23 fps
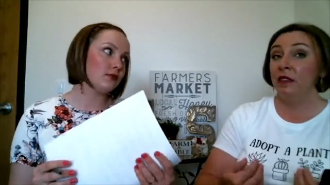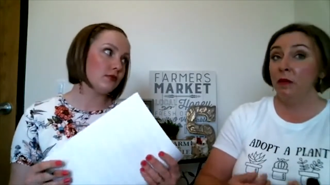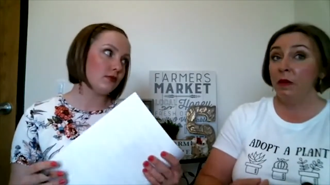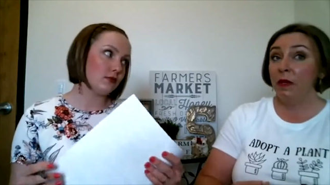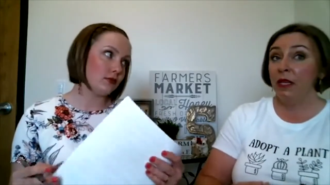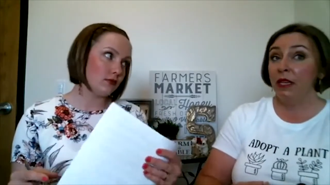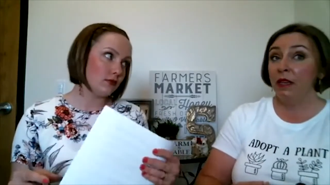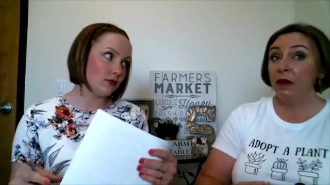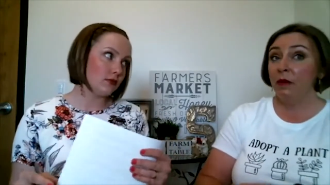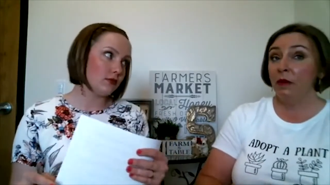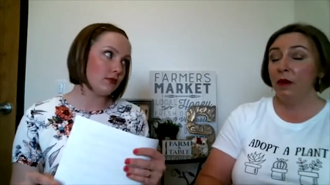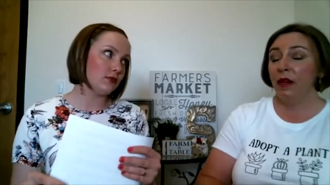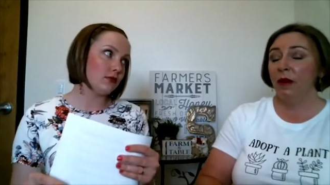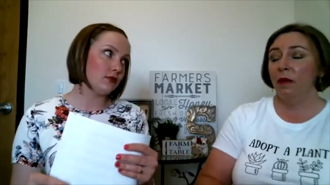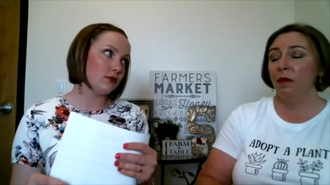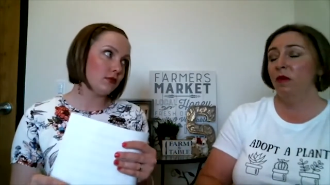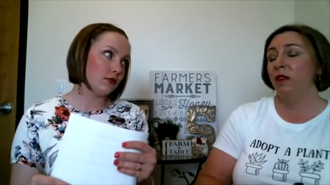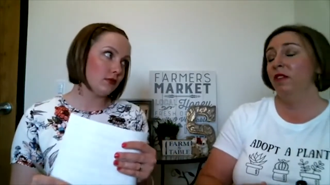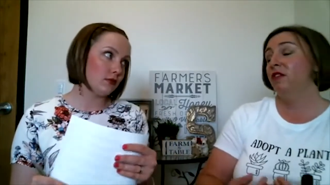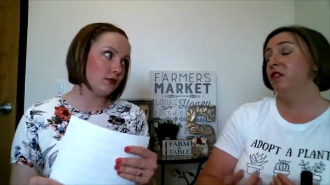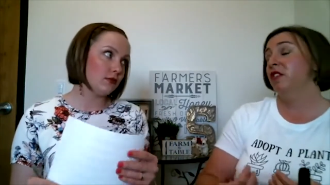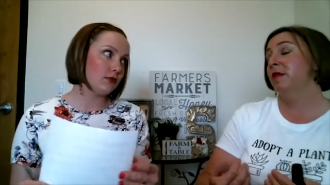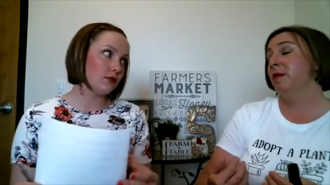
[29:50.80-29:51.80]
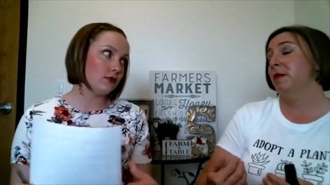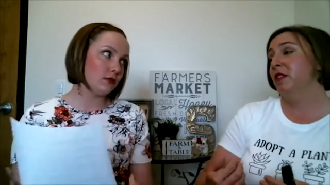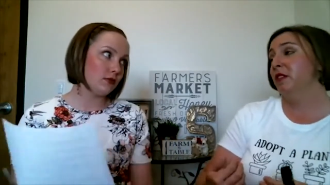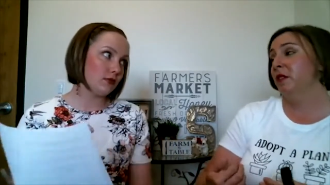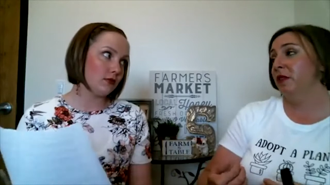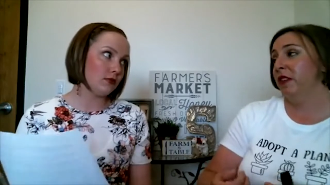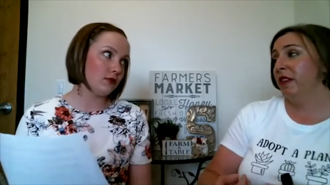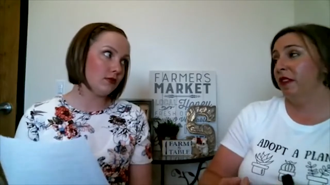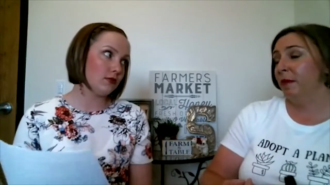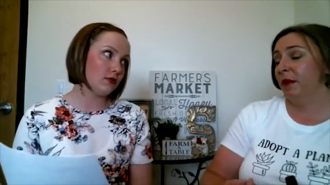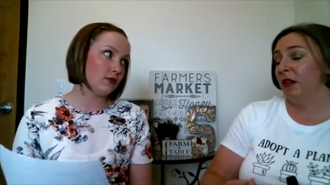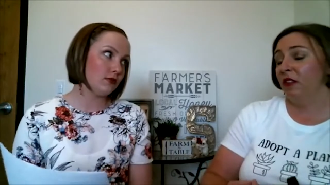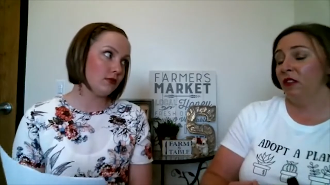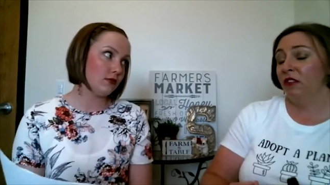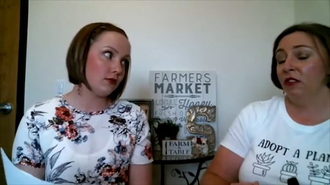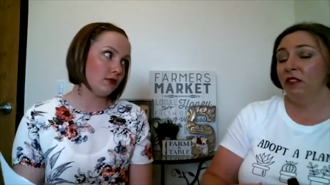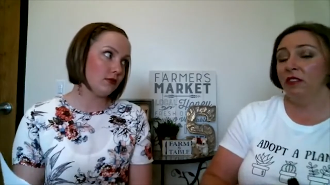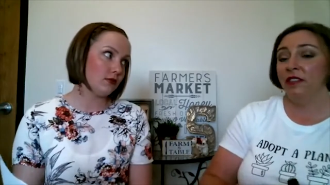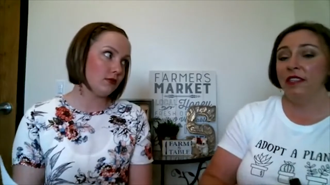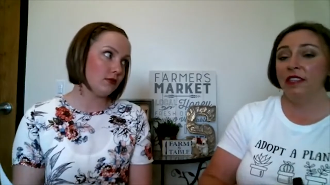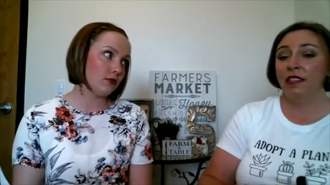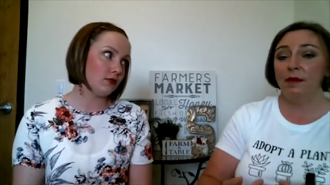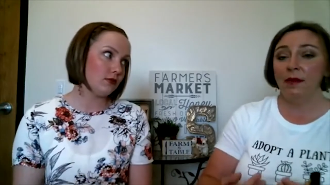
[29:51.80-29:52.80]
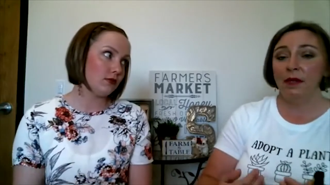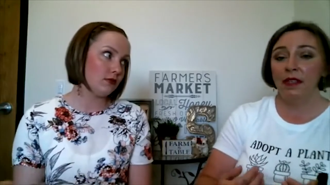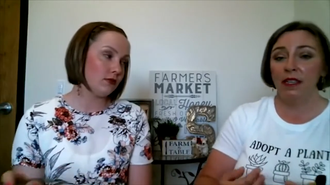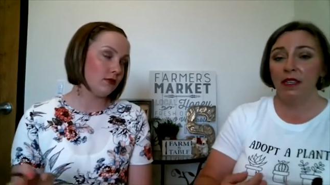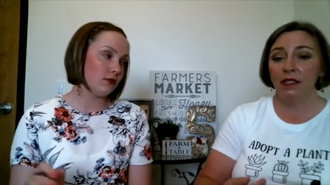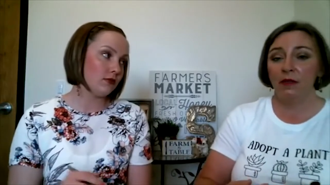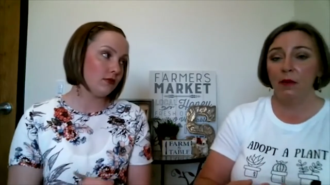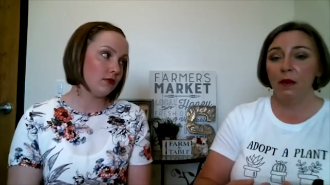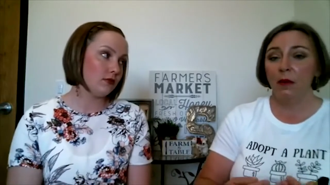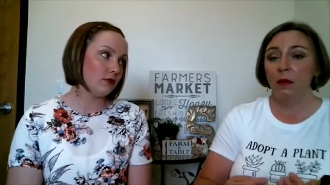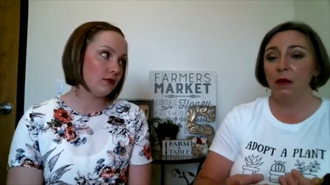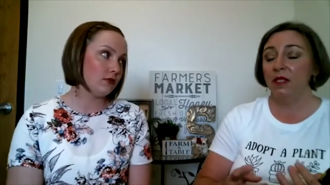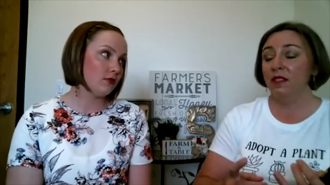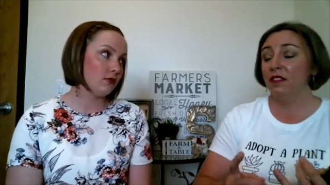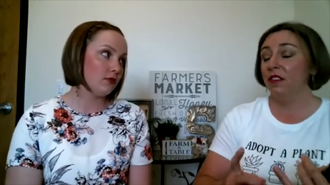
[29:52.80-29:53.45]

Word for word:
Speaker 1: next week, we've just been doing them on Thursdays, but next